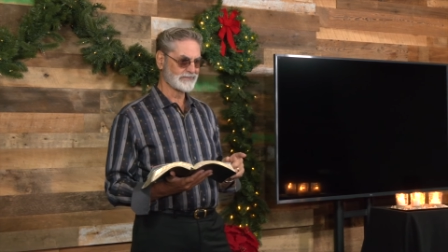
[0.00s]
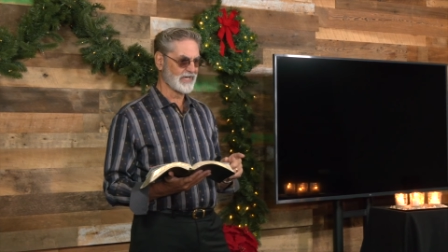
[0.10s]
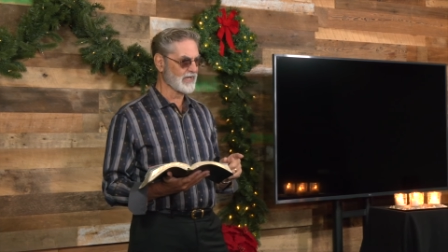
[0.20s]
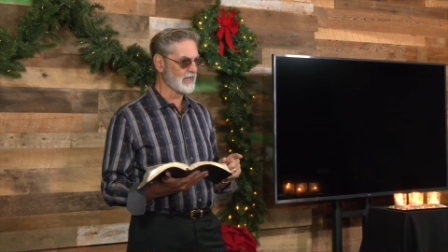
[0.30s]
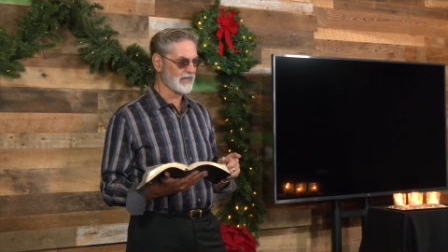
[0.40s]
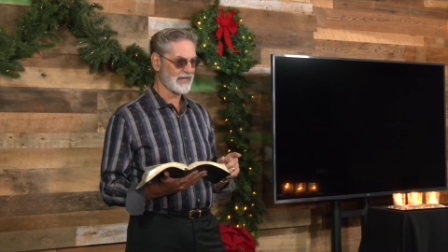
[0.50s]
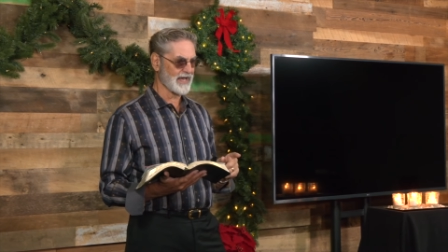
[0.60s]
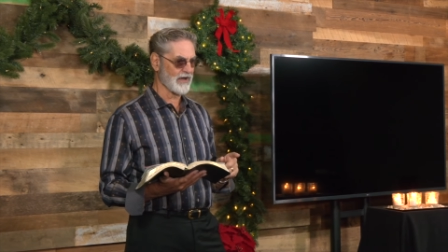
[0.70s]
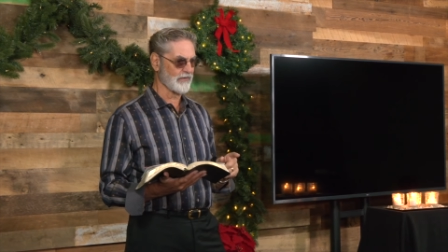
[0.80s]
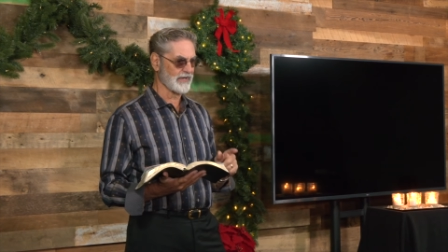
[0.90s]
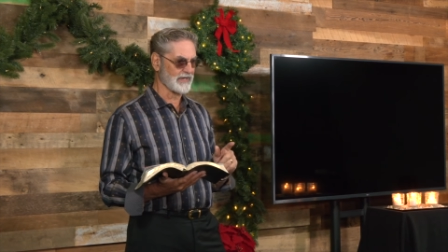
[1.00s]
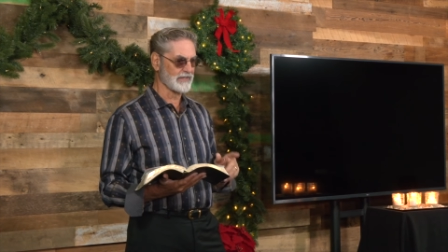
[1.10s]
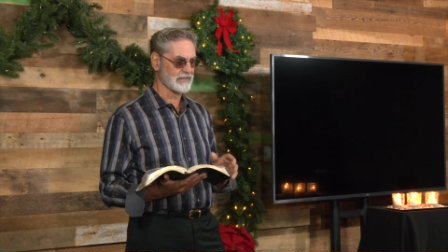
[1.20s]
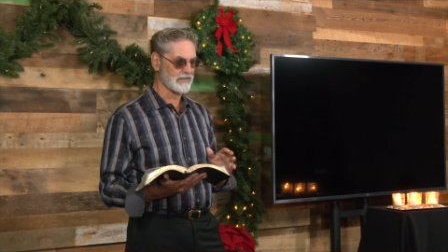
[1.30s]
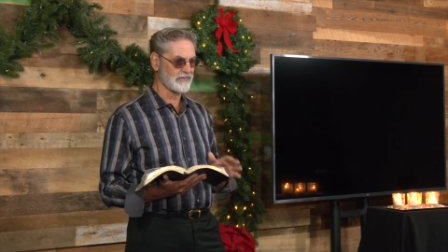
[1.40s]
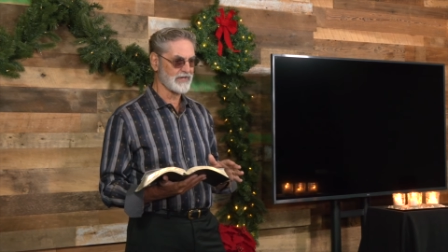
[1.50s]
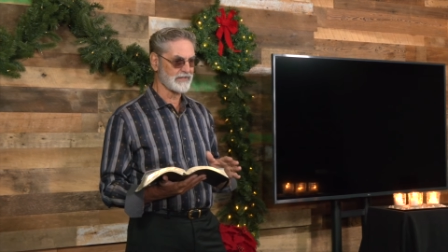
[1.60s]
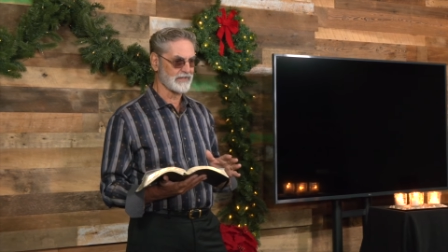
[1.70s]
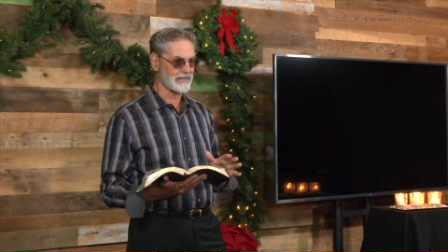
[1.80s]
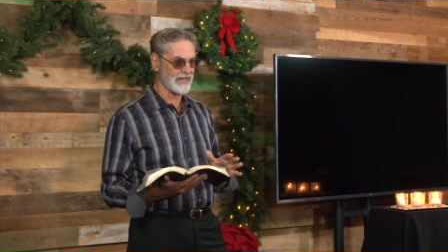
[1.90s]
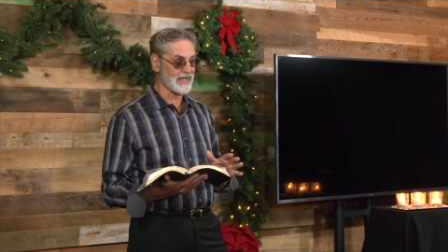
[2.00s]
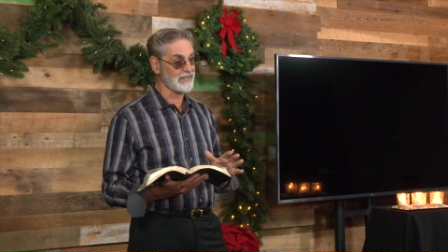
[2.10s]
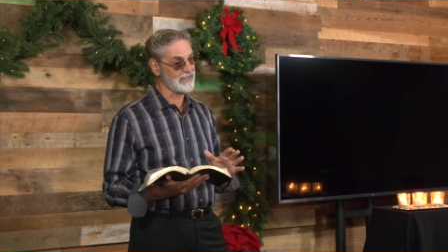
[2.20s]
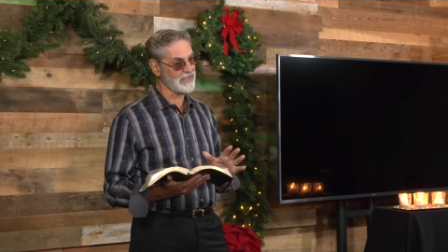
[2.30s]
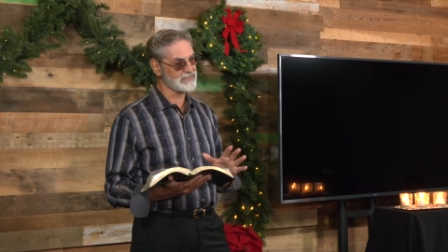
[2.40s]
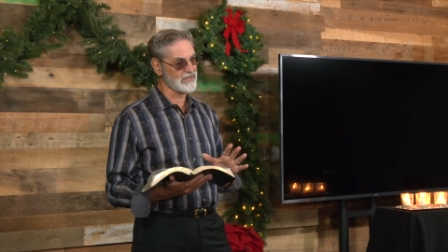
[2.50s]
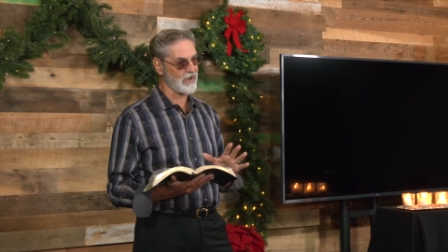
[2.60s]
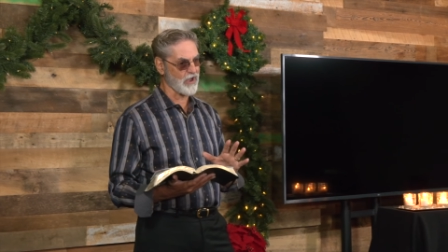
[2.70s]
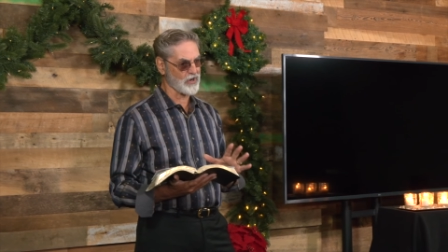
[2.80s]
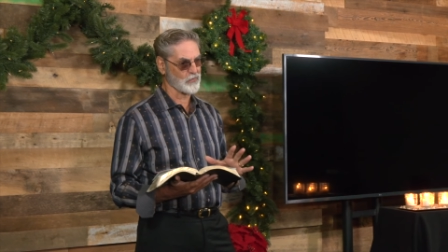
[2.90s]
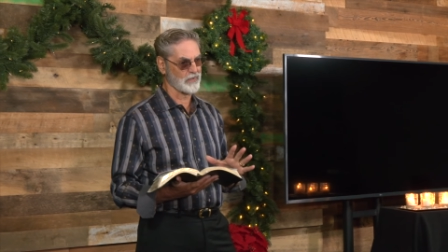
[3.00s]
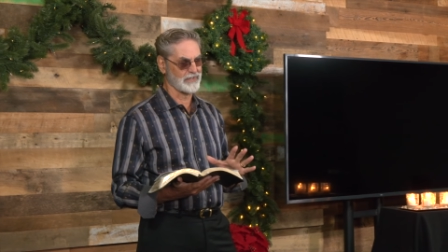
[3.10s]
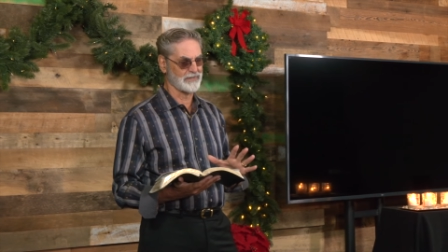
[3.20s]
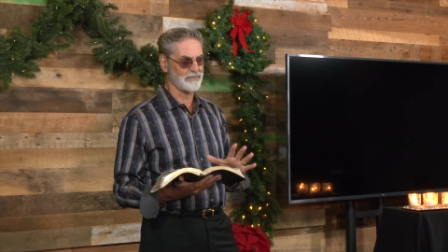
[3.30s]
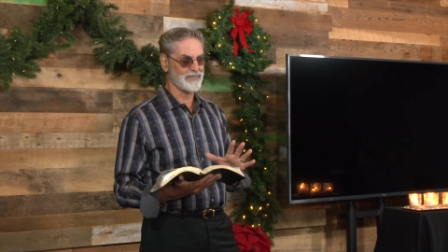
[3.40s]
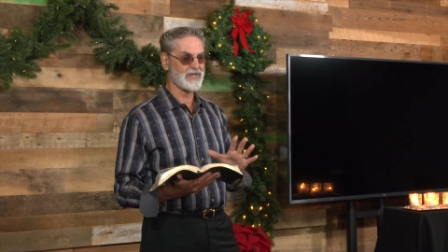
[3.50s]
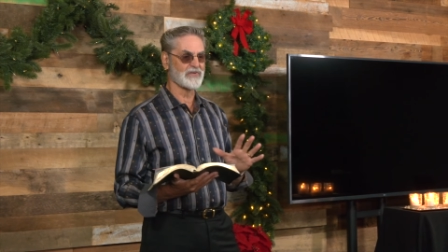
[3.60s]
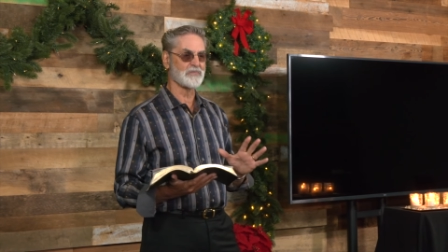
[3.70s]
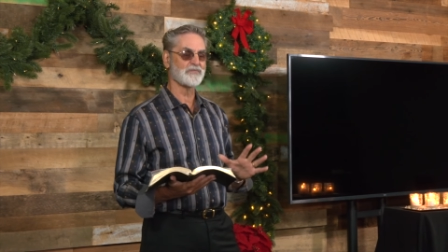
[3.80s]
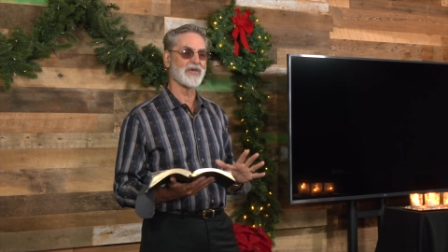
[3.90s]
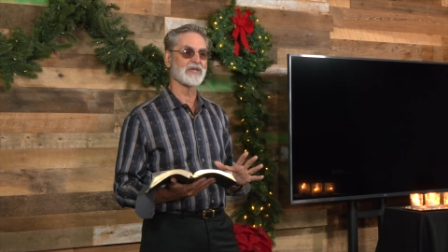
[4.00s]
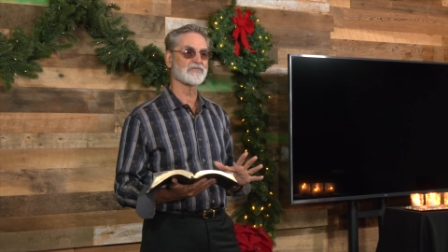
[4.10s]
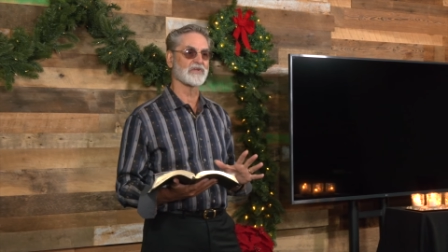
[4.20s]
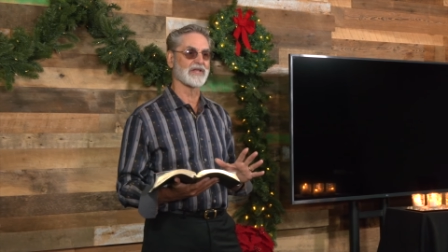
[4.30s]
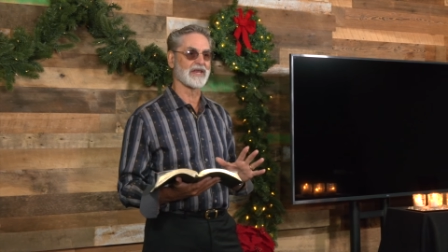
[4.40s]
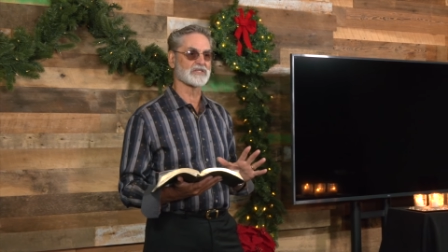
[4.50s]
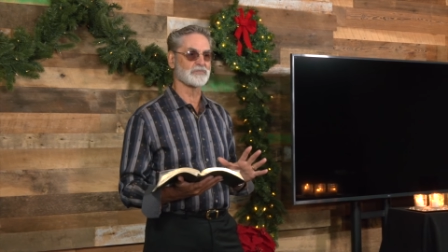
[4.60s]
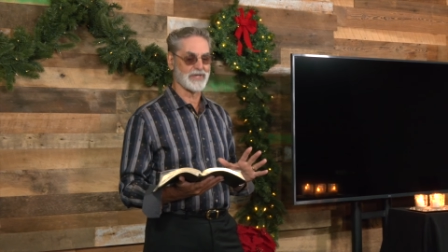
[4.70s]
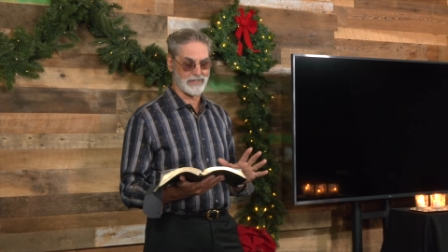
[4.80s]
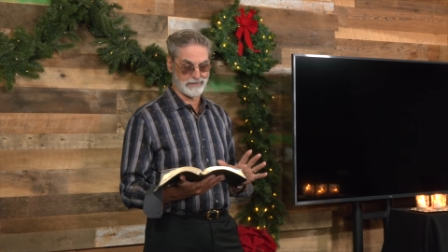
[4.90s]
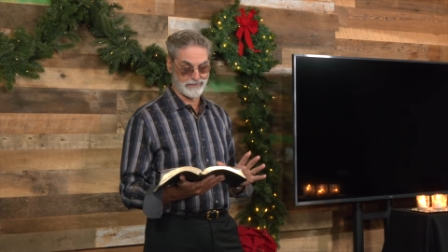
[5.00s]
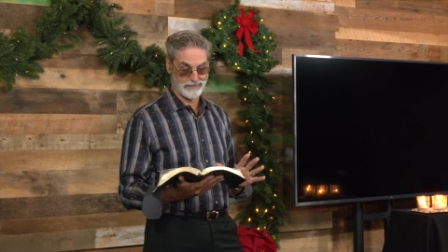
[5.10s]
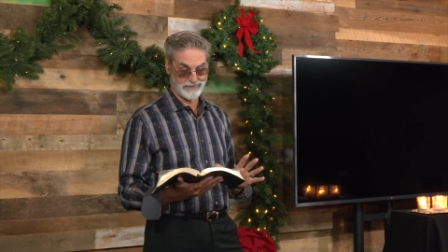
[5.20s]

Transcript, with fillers: Oh, how inconvenient and yes, awkward and even painful it has been.